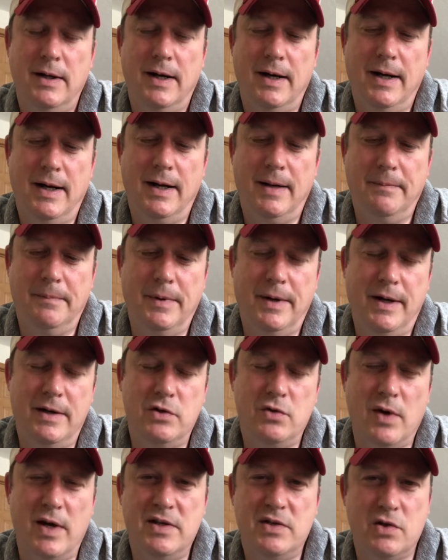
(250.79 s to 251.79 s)

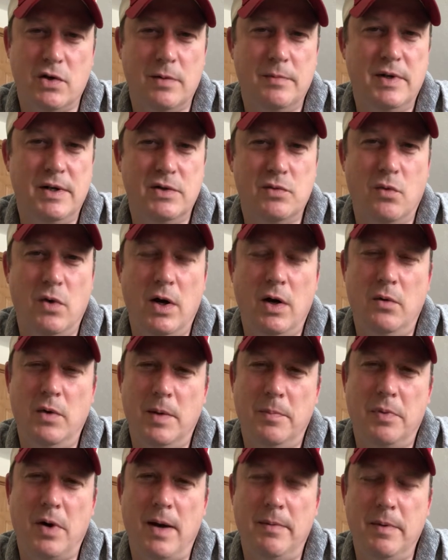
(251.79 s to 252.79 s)
And Trey Sermon as well
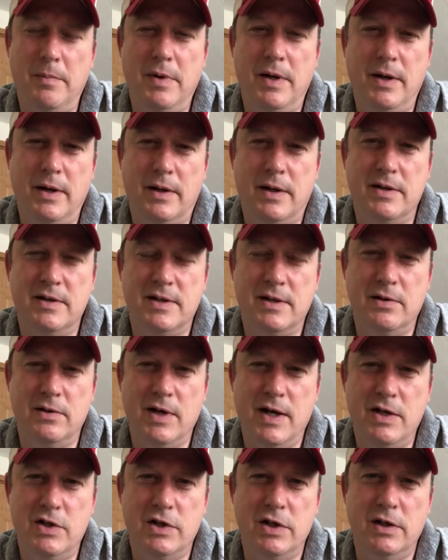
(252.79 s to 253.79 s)
would have probably been a
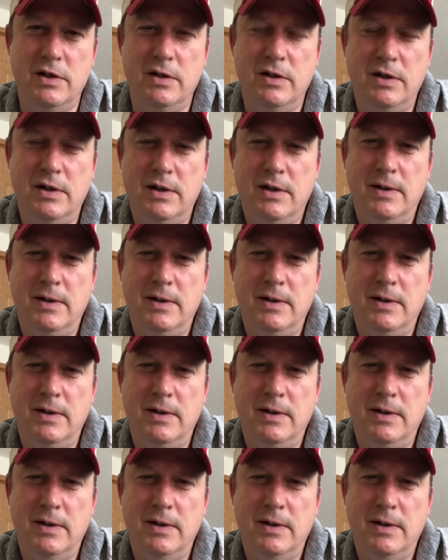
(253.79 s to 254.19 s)
consideration.